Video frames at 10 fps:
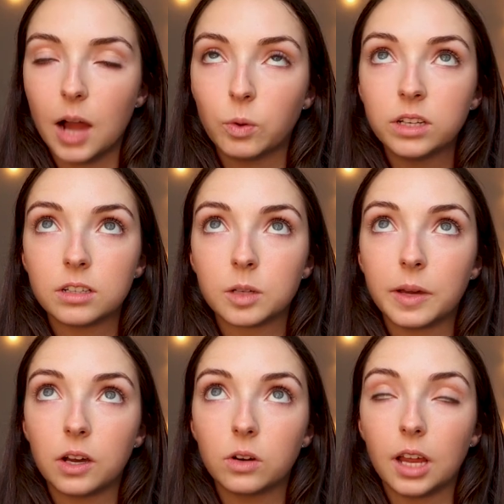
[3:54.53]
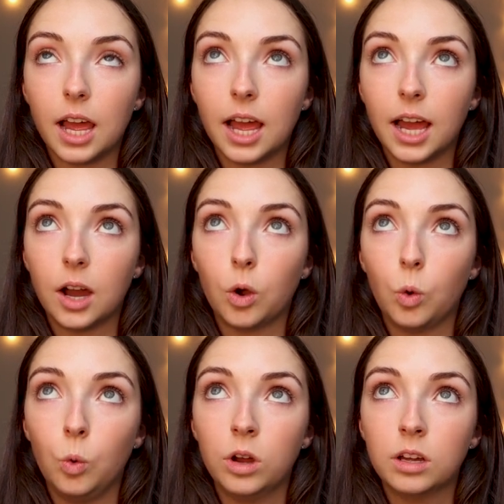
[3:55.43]
I want to talk about
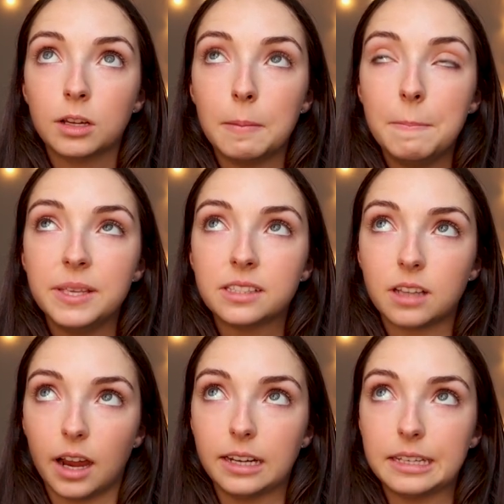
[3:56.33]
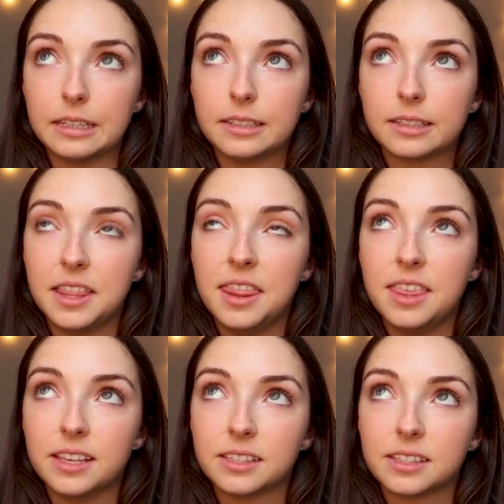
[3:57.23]
how misguided
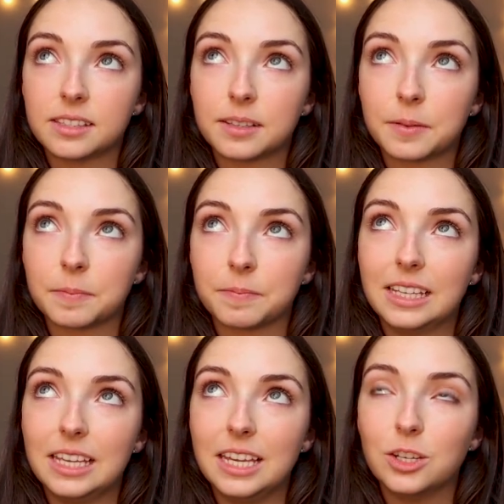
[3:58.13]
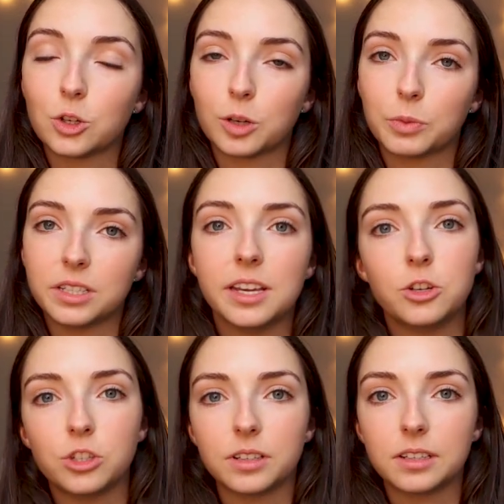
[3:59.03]
this
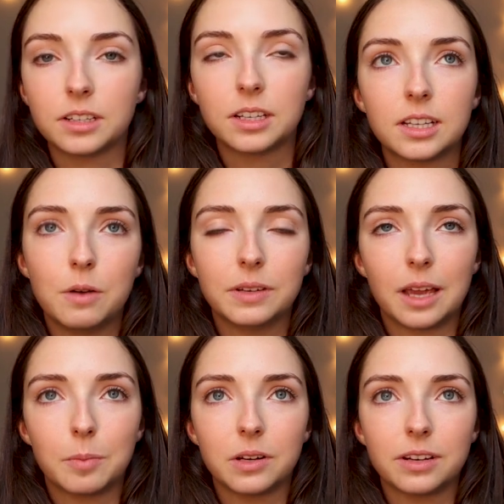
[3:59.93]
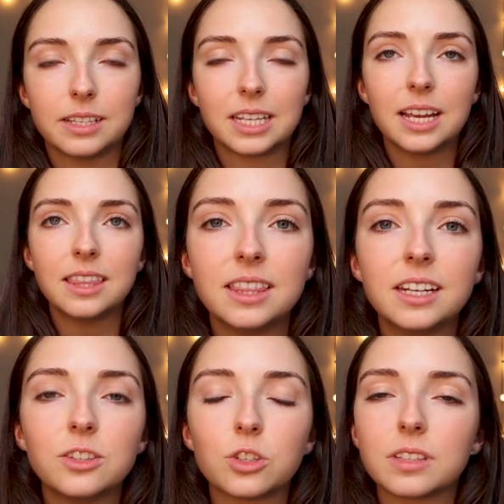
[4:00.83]
interpretation of a gap year is. And I think that
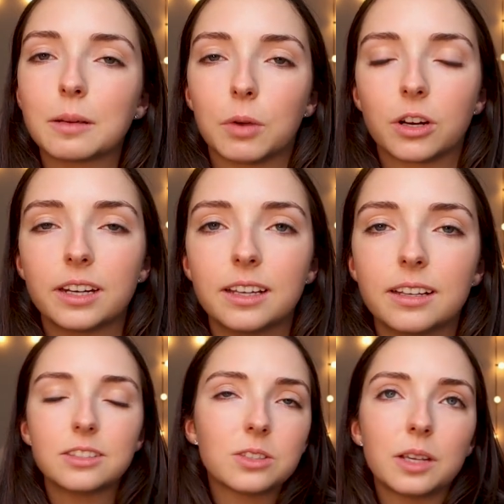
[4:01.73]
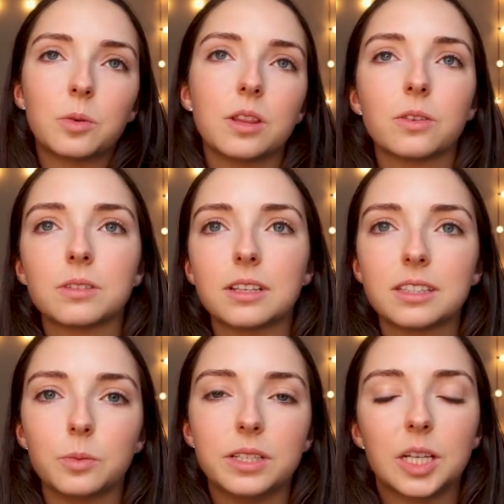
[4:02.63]
it's just like marketing. It's just like one of those
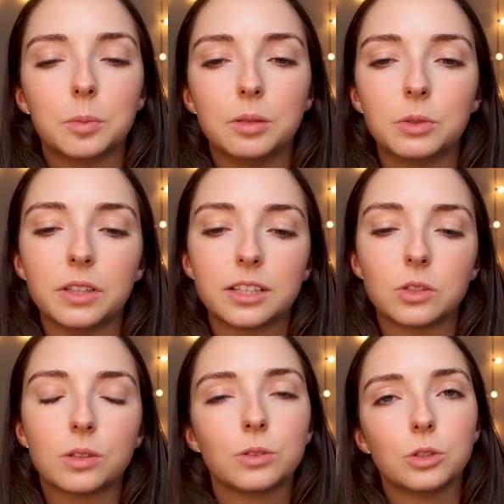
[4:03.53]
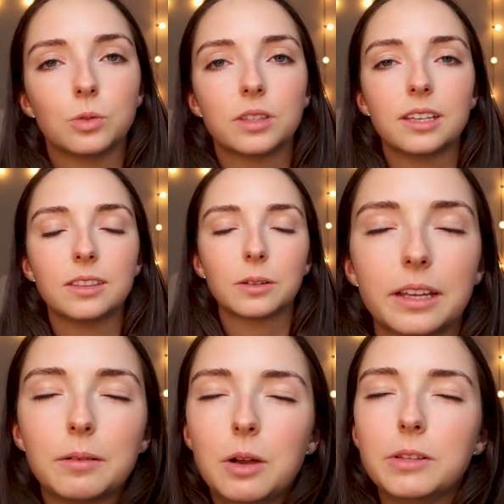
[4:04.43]
things that we tell people, like, so they'll do a thing. They're
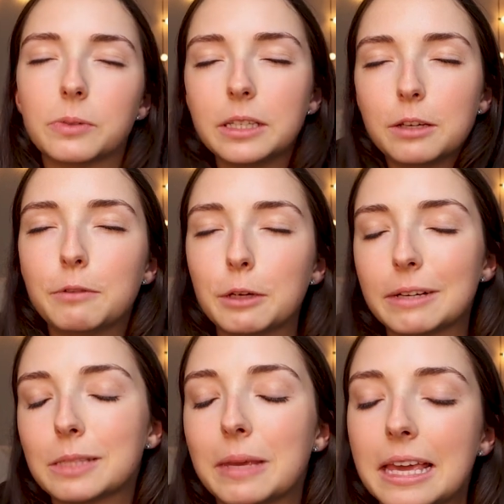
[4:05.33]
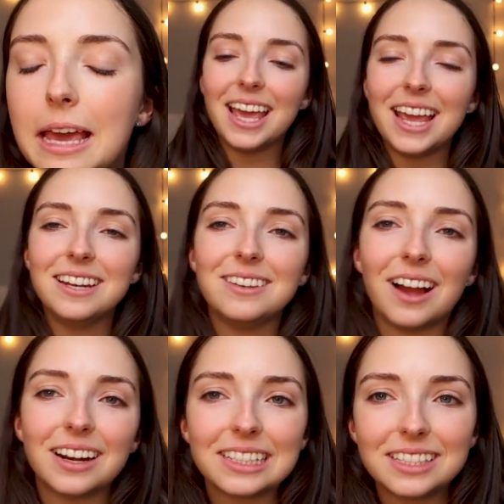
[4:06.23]
like, oh, it's really good for your resume. And
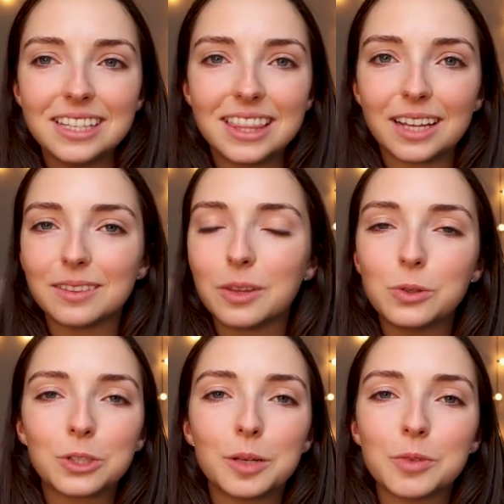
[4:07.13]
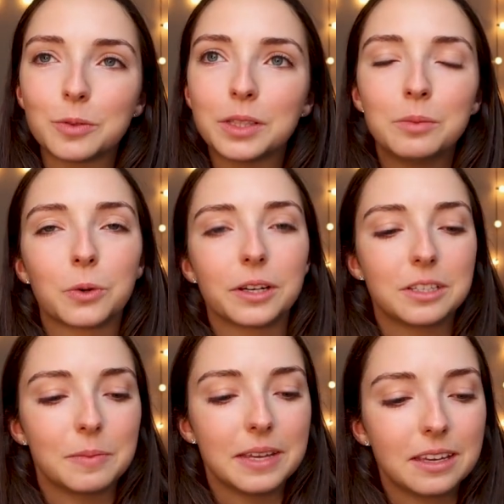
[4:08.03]
honestly, that those terms are really boring
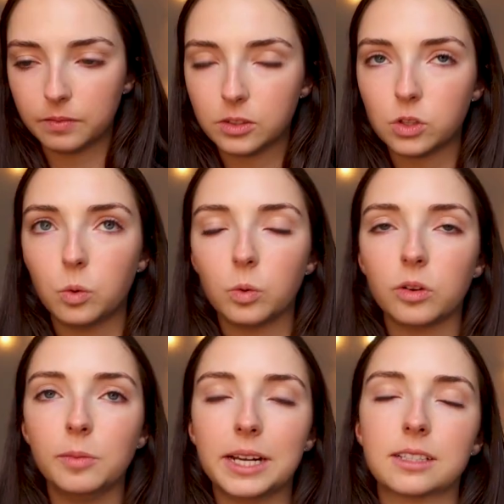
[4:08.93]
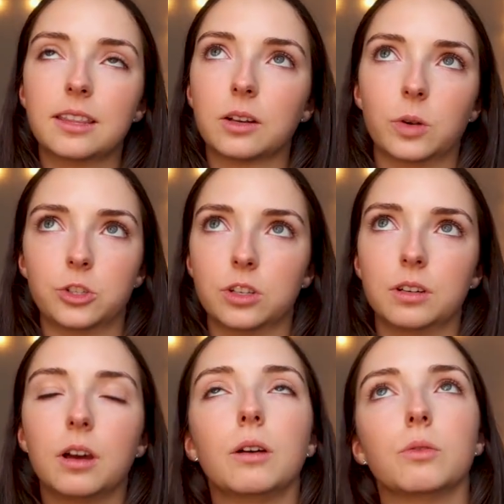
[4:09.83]
to me. So we're going back to that
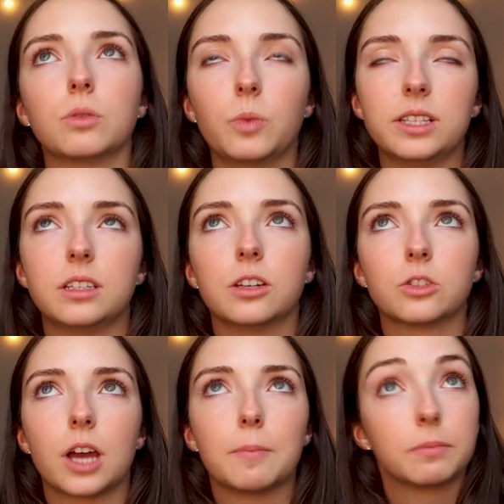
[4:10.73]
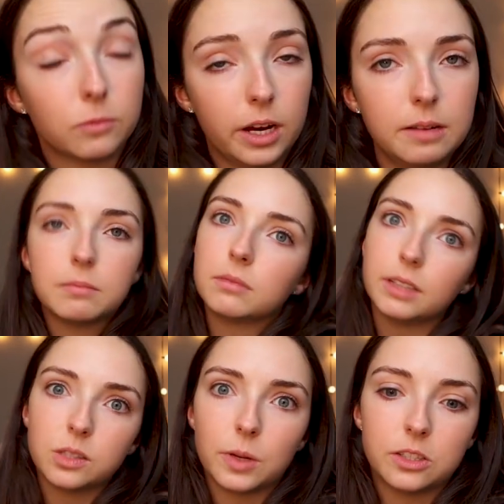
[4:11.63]
question of wasting your time, right?
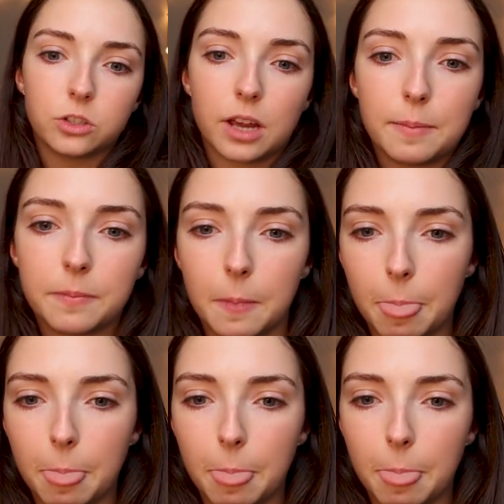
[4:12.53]
Let's waste your time.